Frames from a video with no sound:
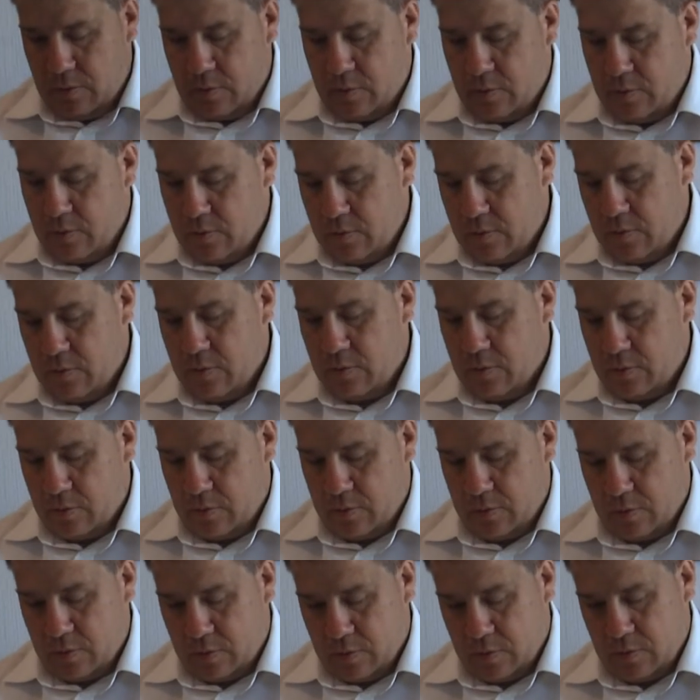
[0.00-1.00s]

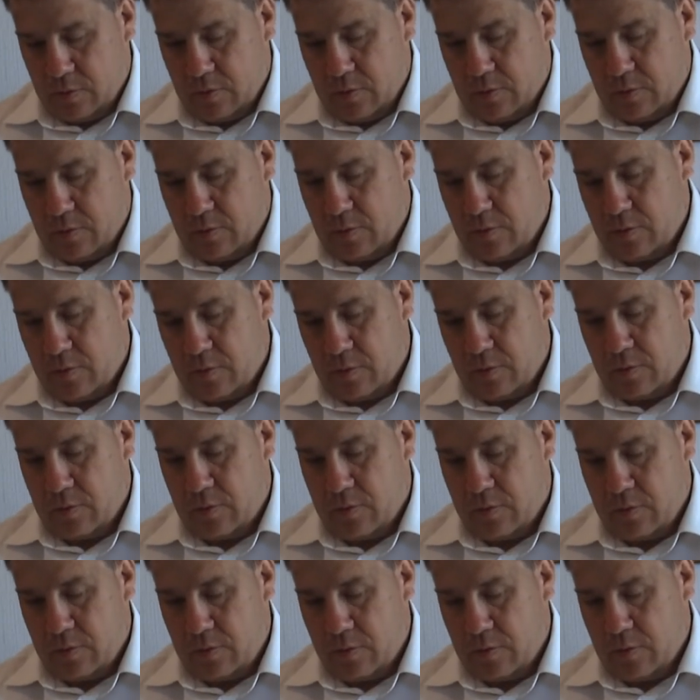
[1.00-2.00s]

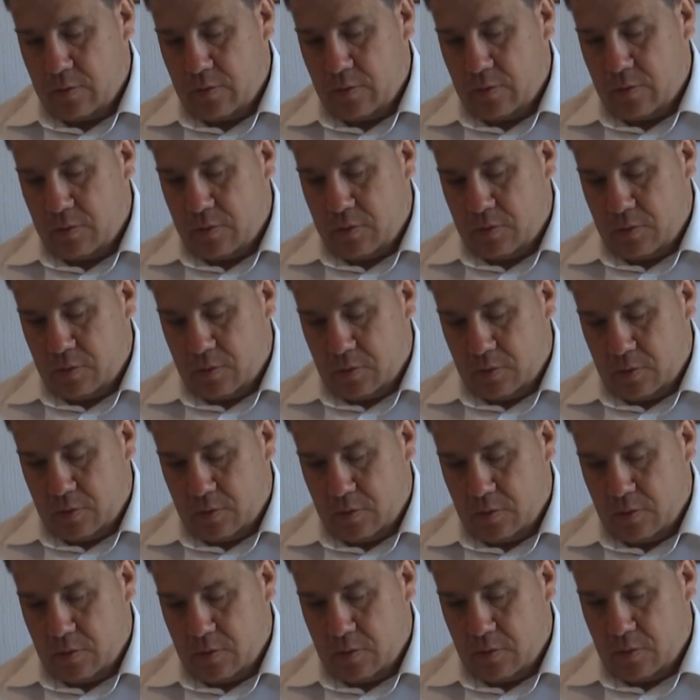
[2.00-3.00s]

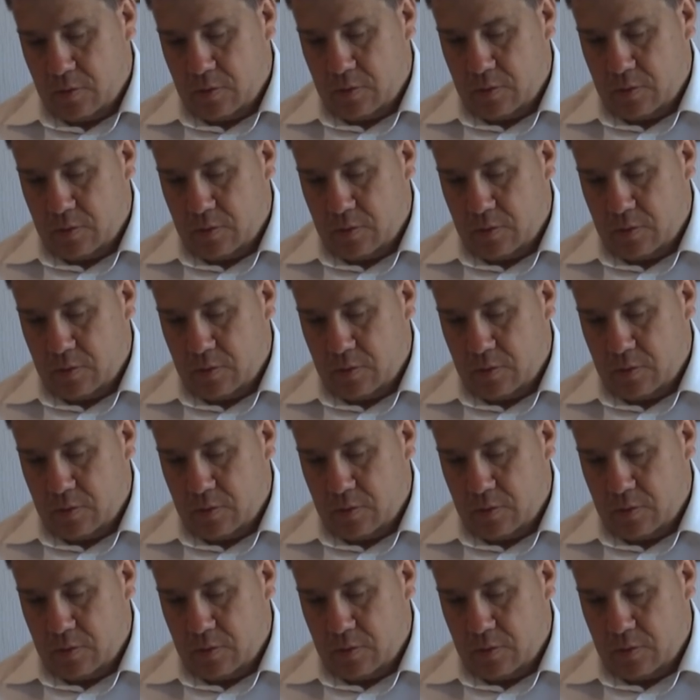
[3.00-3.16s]
Nothing is said.